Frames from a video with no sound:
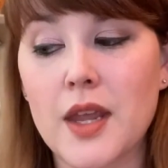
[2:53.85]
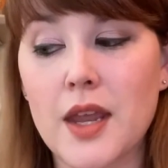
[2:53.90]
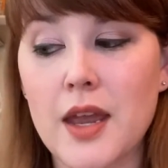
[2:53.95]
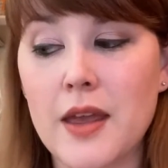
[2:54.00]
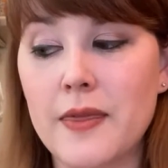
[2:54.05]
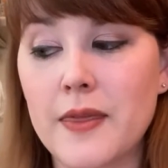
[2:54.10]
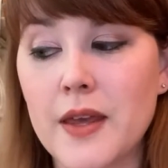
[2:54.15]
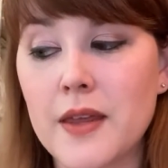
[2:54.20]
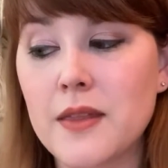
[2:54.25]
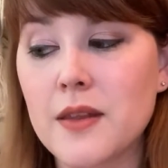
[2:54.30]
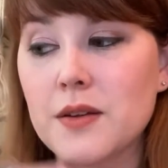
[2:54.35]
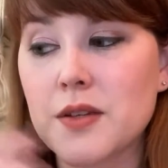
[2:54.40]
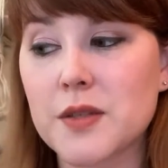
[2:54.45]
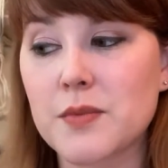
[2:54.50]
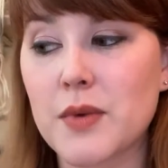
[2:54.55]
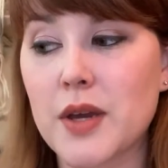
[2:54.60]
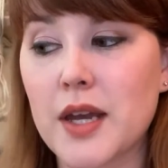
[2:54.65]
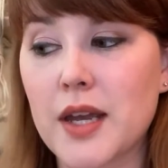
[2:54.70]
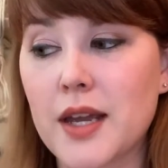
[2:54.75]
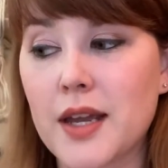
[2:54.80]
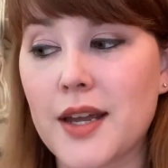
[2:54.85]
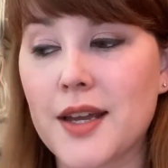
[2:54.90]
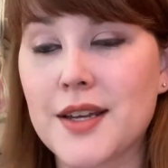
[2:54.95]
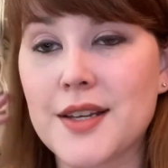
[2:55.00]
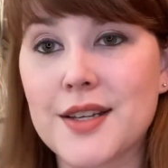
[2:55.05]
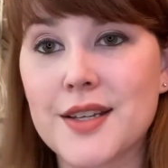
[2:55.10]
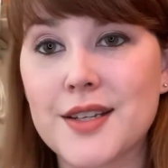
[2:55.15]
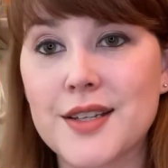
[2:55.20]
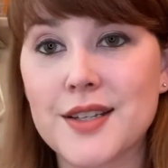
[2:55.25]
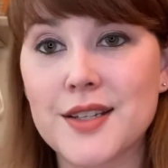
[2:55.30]
And then there's my
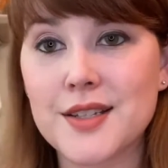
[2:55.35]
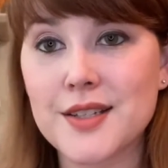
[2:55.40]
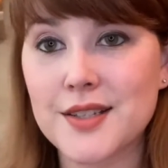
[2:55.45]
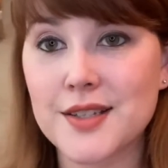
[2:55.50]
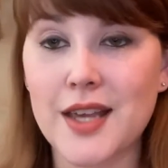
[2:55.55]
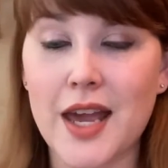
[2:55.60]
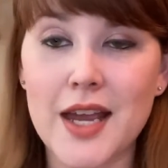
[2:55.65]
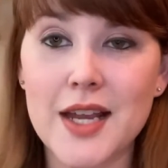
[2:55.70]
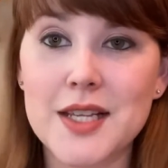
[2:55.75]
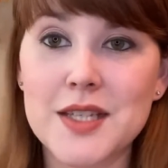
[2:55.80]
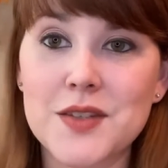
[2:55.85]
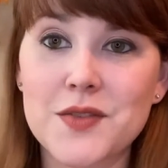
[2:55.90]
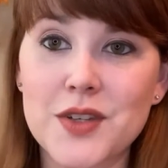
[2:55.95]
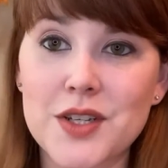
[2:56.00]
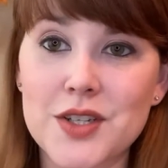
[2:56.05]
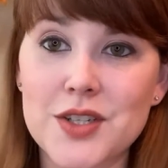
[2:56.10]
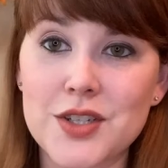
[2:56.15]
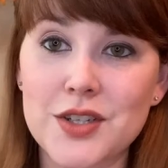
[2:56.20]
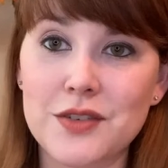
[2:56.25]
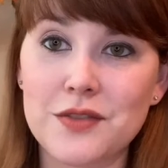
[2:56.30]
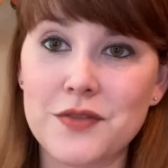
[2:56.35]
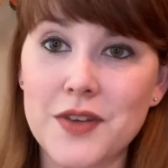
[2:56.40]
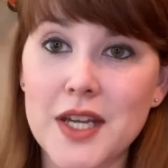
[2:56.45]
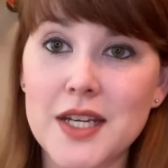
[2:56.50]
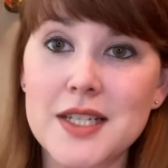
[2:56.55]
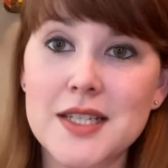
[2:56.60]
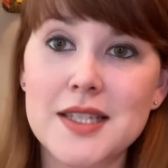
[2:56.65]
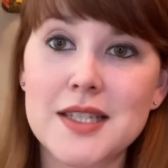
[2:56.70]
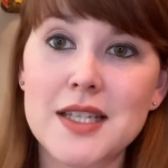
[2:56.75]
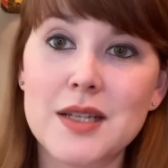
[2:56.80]
science fiction
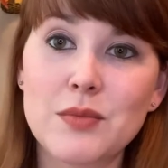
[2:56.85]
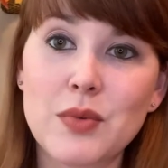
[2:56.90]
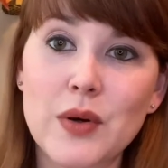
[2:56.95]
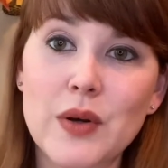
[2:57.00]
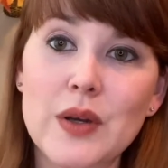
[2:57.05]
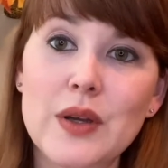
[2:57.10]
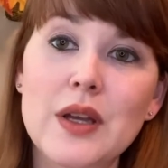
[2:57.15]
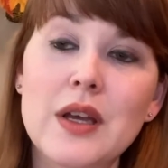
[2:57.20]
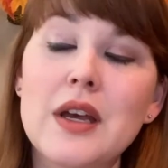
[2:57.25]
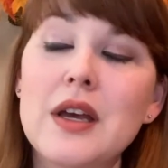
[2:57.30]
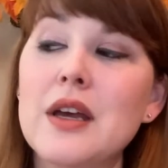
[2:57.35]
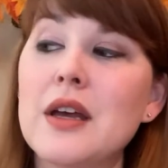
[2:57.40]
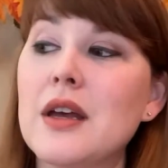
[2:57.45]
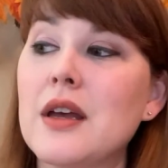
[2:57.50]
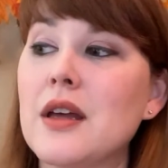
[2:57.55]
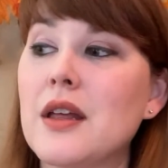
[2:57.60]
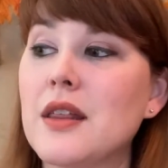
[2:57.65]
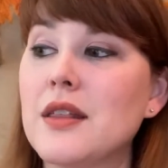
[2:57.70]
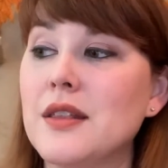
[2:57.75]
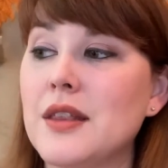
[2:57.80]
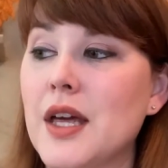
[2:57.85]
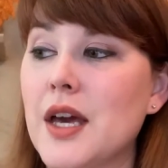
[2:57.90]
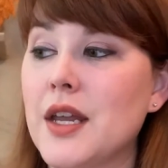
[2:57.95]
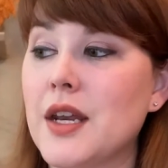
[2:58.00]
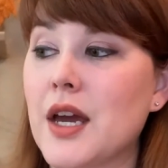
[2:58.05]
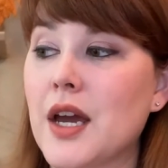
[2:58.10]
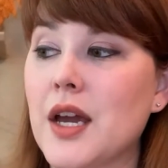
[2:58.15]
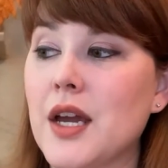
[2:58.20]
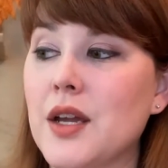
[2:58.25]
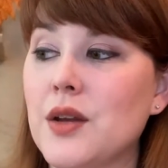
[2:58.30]
fantasy book
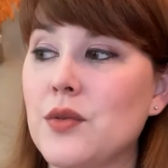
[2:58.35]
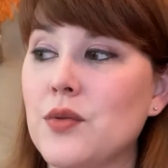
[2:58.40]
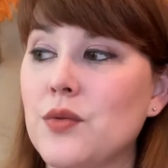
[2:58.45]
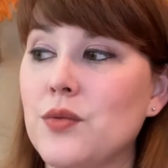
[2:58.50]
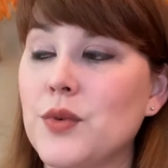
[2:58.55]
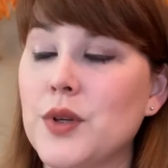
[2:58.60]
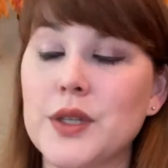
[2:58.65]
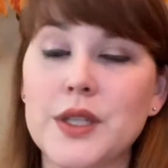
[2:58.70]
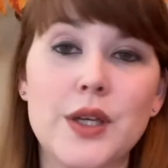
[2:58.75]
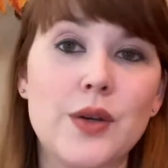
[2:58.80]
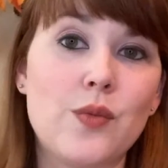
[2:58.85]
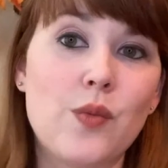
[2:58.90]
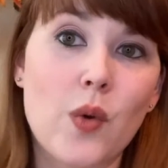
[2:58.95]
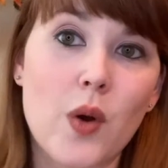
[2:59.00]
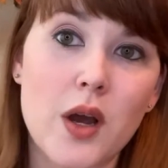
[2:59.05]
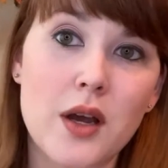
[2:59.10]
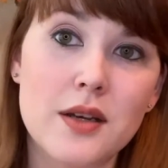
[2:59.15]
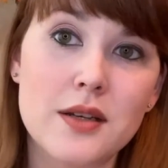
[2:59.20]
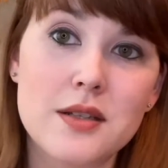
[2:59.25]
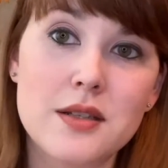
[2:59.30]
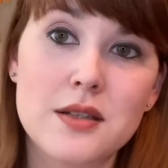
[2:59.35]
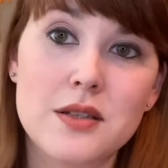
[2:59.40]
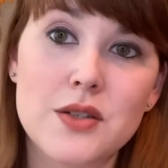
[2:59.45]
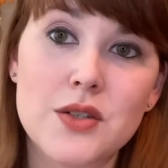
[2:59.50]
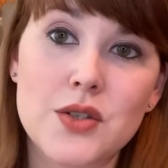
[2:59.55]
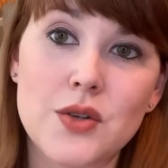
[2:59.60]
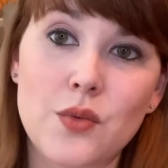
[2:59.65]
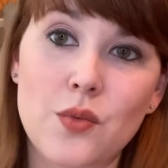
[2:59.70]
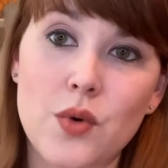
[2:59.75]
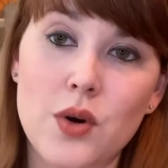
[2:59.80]
that I really want
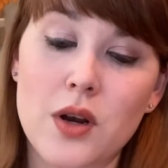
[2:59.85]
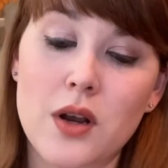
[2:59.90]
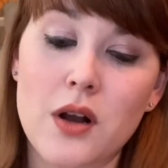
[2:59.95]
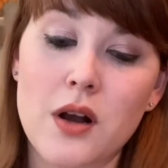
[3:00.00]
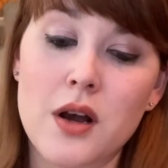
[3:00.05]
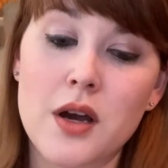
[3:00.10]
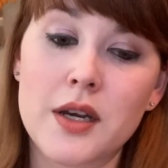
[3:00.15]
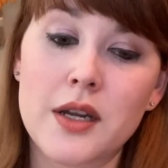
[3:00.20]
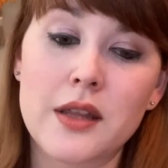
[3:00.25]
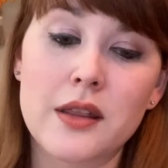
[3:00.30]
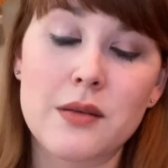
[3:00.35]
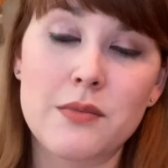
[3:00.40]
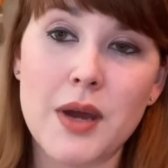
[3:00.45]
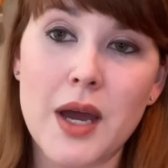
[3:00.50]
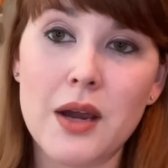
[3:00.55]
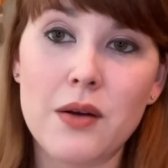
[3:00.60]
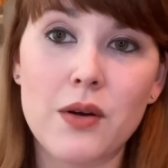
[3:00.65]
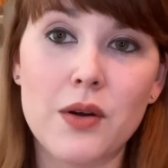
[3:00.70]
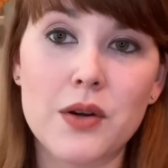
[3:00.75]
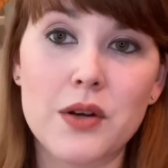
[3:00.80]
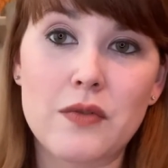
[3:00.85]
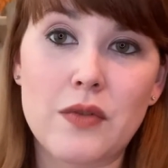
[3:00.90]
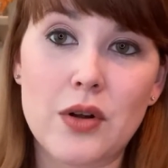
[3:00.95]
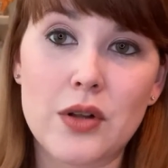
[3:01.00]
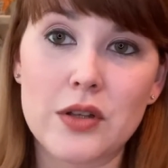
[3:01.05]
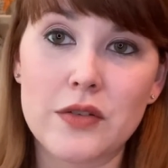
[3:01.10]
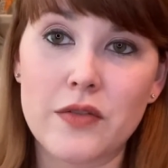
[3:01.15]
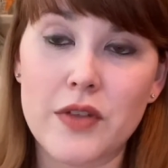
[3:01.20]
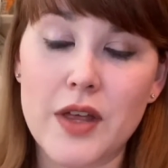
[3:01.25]
to work on in the background of all of